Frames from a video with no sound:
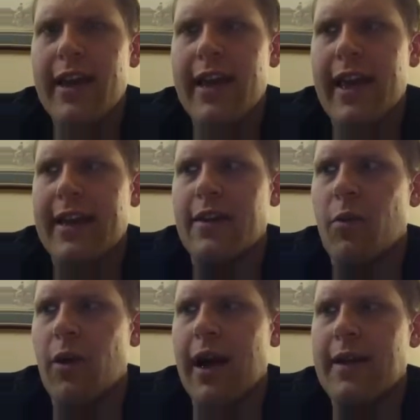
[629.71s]
and a
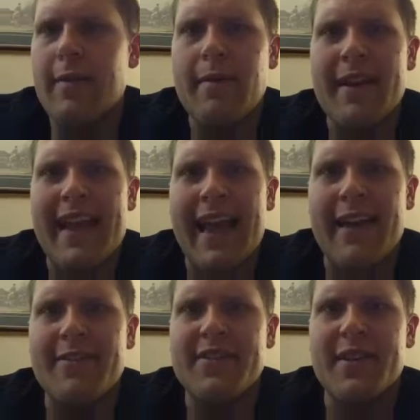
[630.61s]
wine maybe to
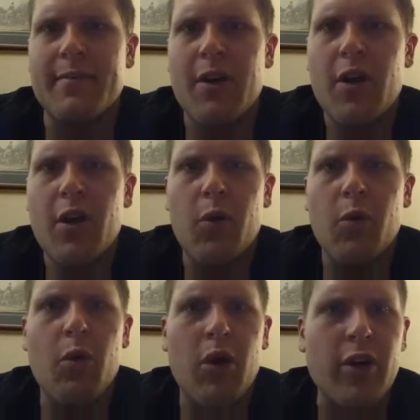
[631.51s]
have some
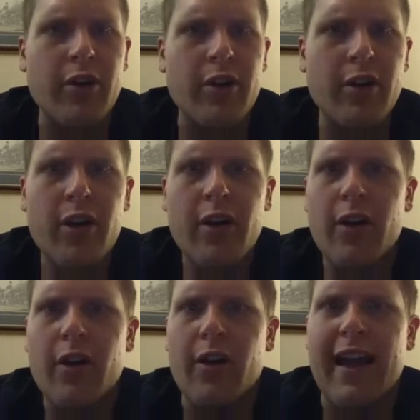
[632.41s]
water
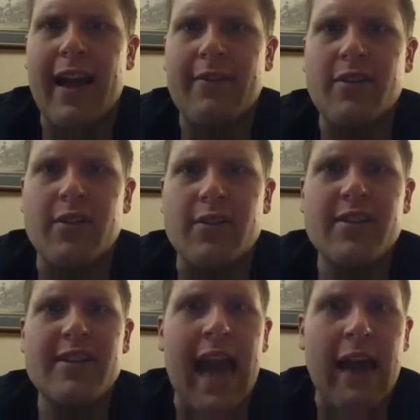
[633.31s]
or to have a little
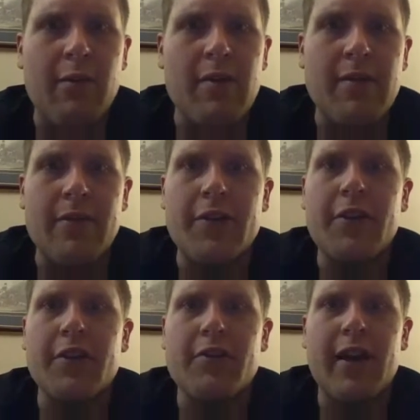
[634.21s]
snack with if you're
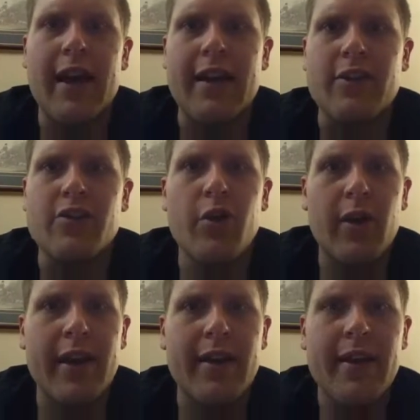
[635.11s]
going to try to enjoy
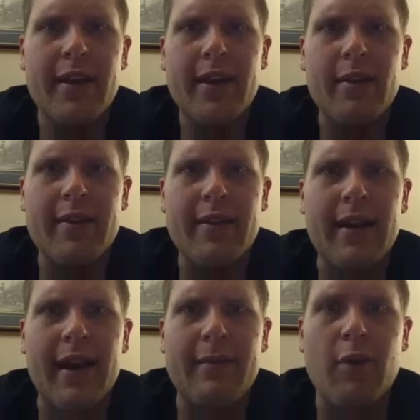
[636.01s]
it
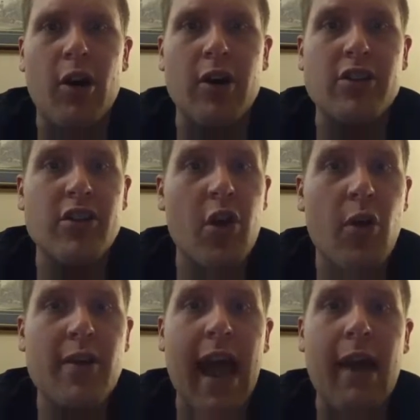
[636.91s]
on its
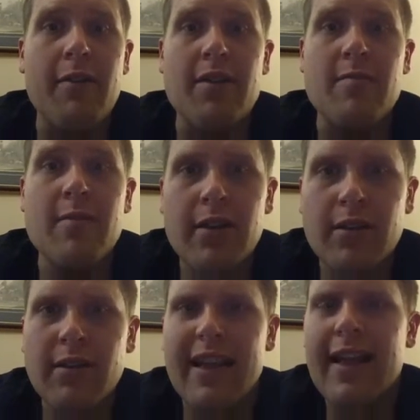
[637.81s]
own, not with a
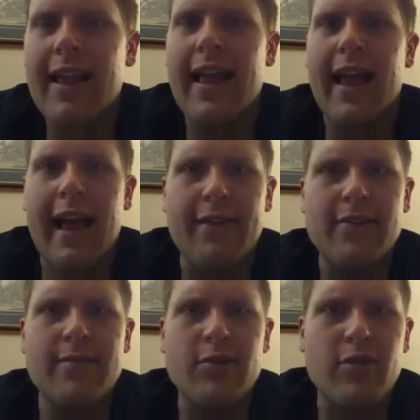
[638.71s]
meal. Have
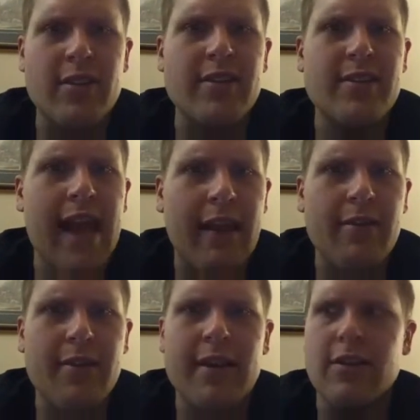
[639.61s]
some sort of snack
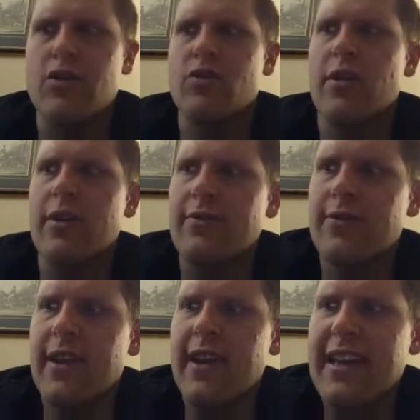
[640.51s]
with it to sort of
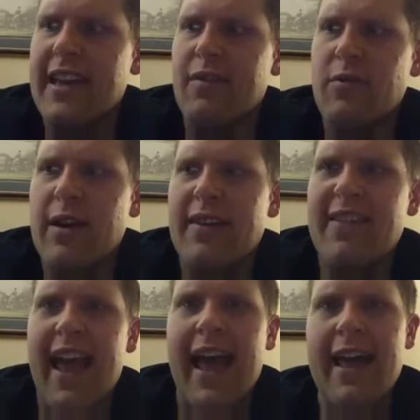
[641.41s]
get rid of
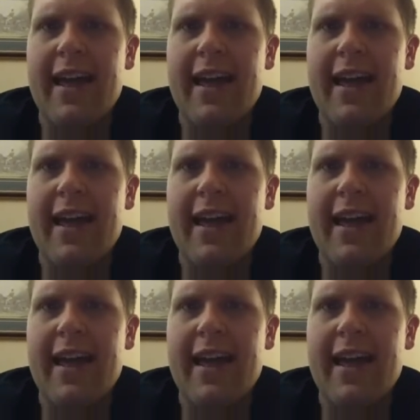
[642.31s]
that